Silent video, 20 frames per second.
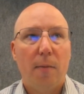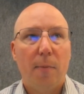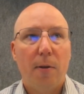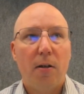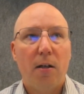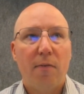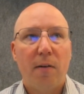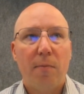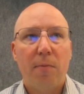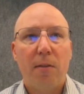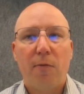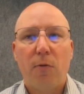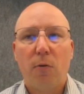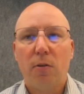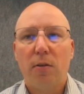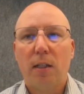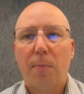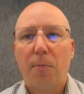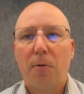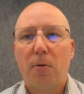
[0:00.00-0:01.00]
ability of
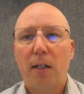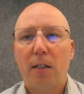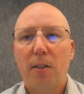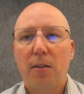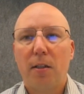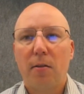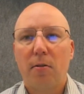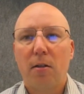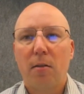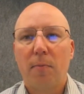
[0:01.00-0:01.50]
empty/full separation